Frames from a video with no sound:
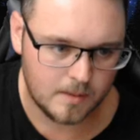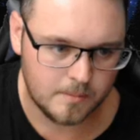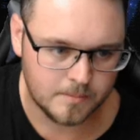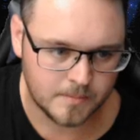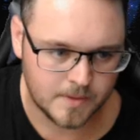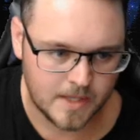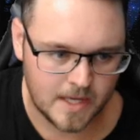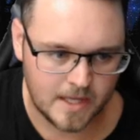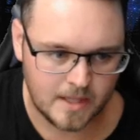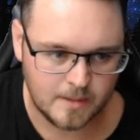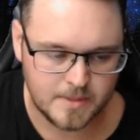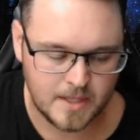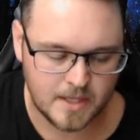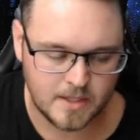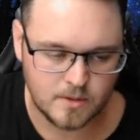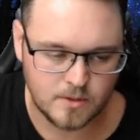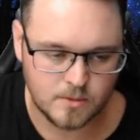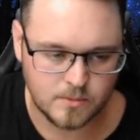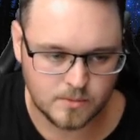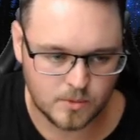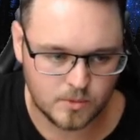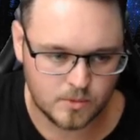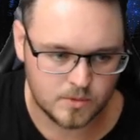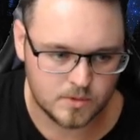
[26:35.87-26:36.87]
Caleb
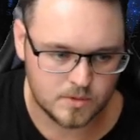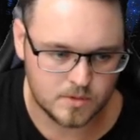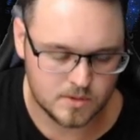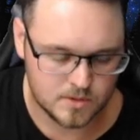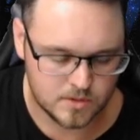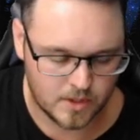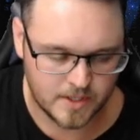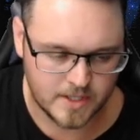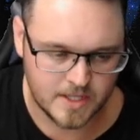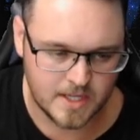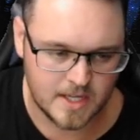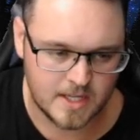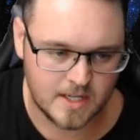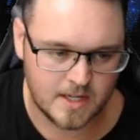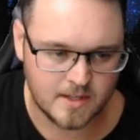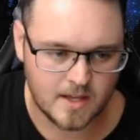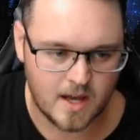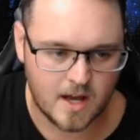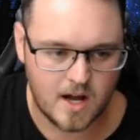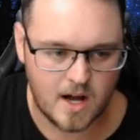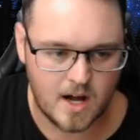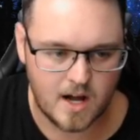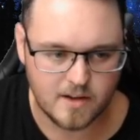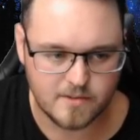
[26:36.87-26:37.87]
Daniel slotting in the
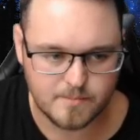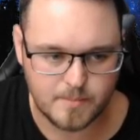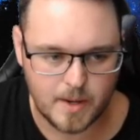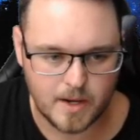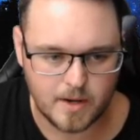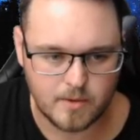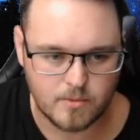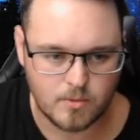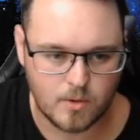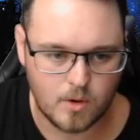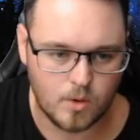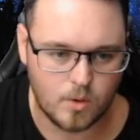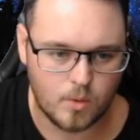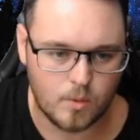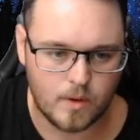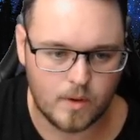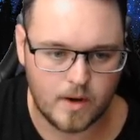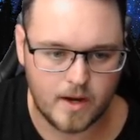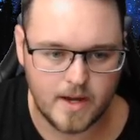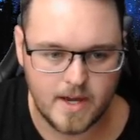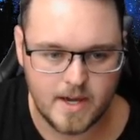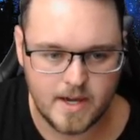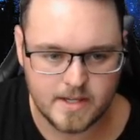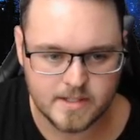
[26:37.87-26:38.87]
halfback role
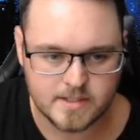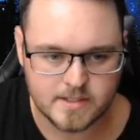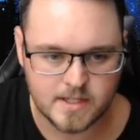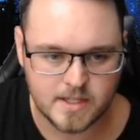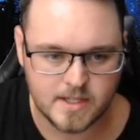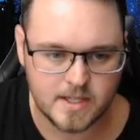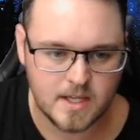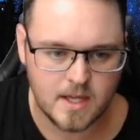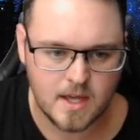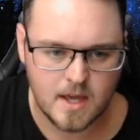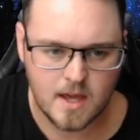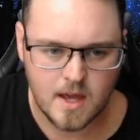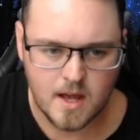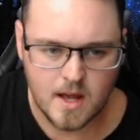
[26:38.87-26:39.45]
quite easily.